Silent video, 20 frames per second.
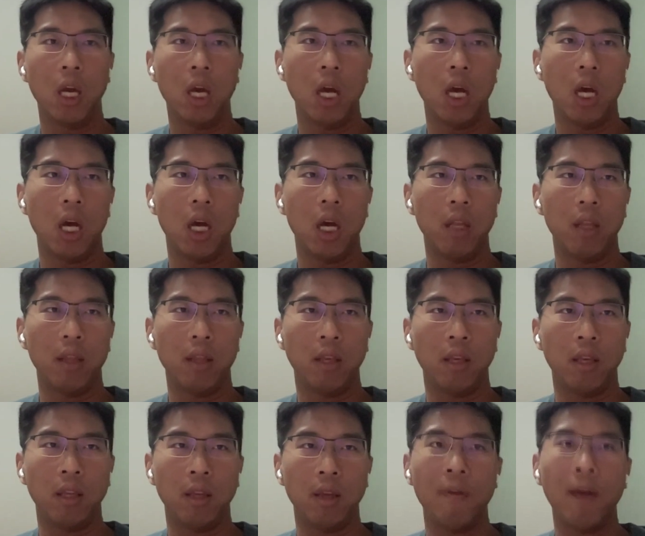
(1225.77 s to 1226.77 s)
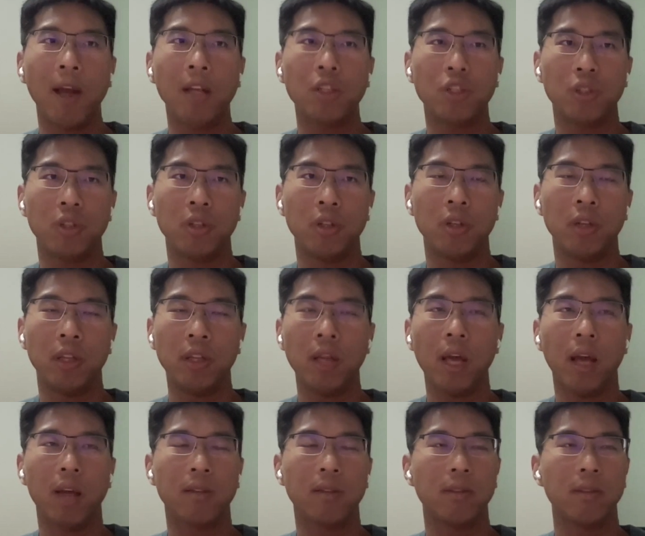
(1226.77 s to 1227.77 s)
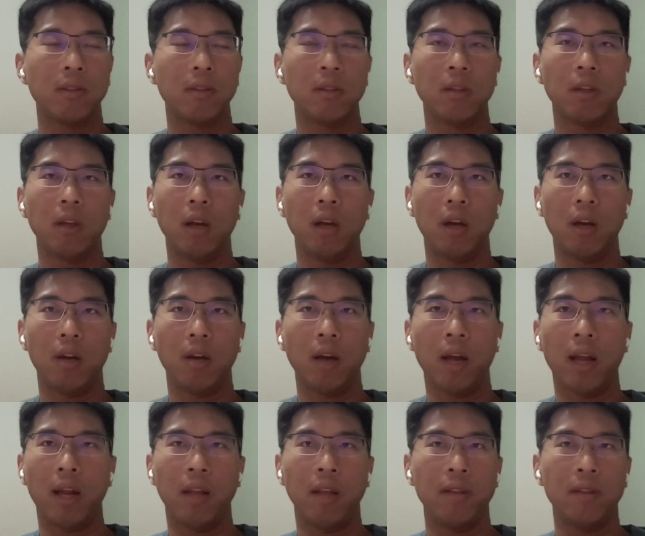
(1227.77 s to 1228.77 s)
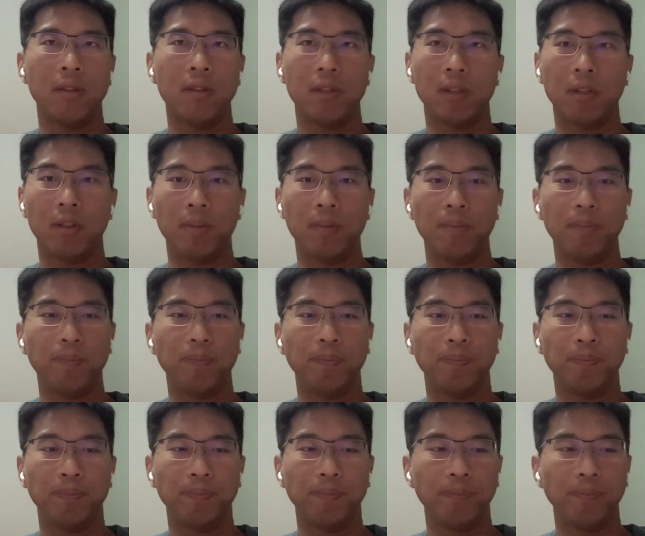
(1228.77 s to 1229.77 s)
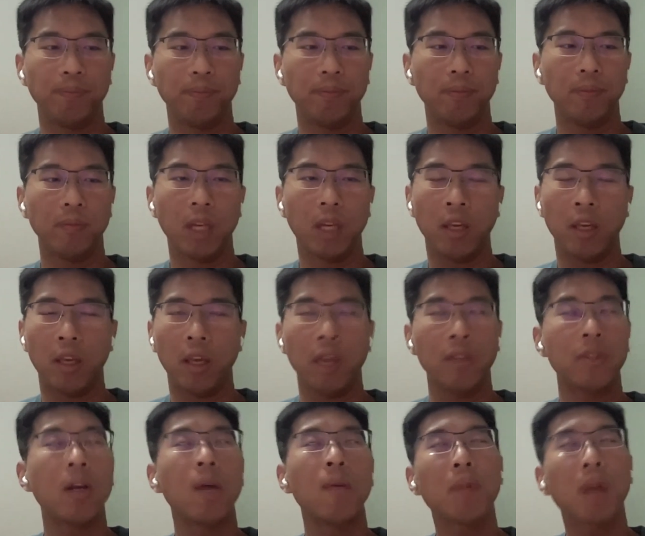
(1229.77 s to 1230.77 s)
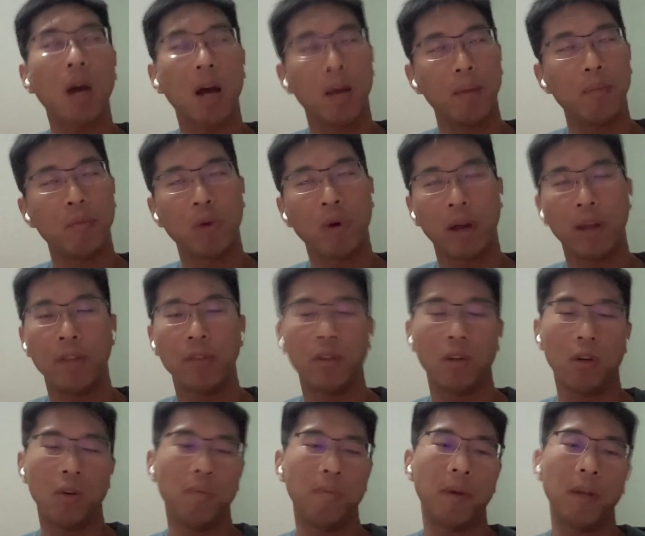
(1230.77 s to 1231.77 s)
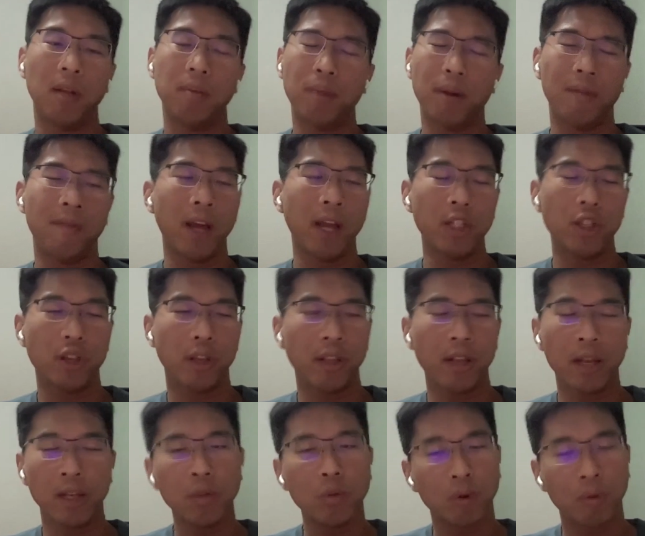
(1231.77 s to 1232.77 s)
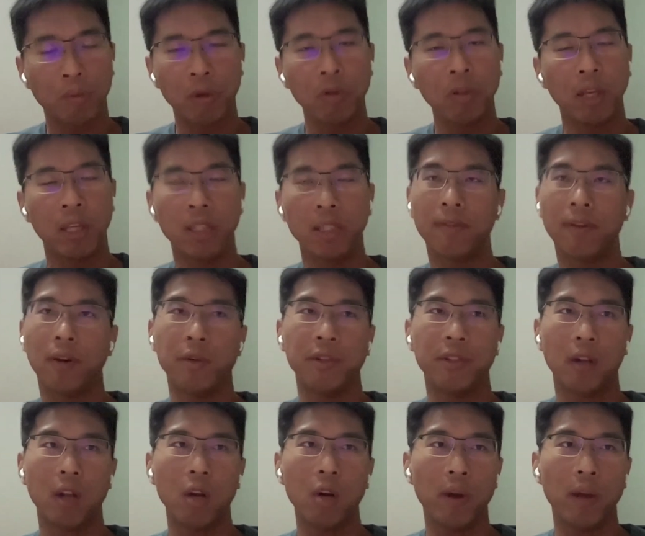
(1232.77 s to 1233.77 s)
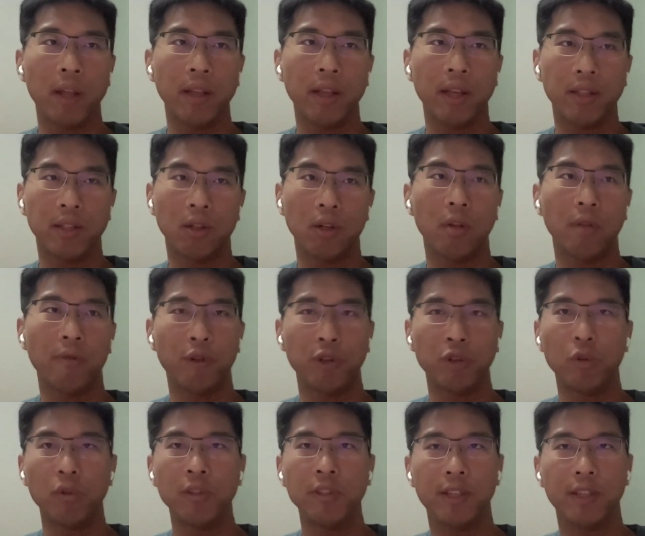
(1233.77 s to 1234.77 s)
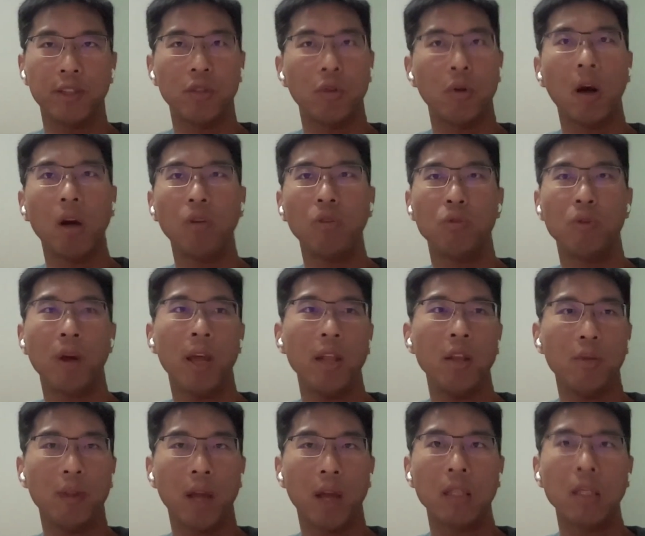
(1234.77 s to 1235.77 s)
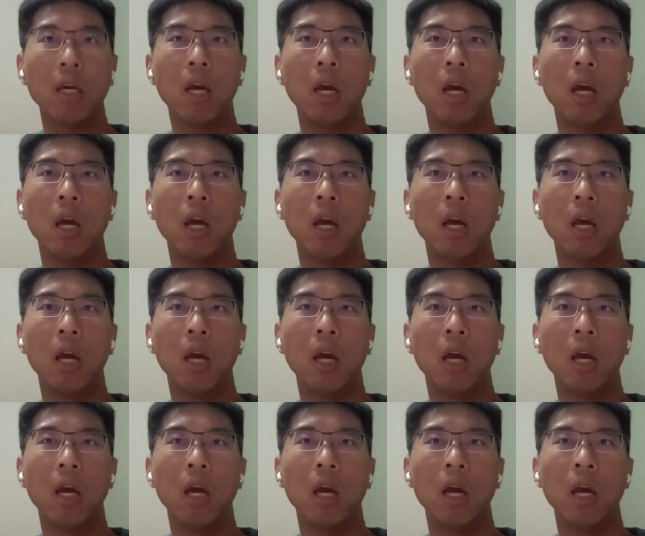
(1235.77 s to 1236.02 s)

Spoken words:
the vector index at least in some time, right? So, but vector index rebuilding is very slow and takes a lot of resources. So how do you handle that?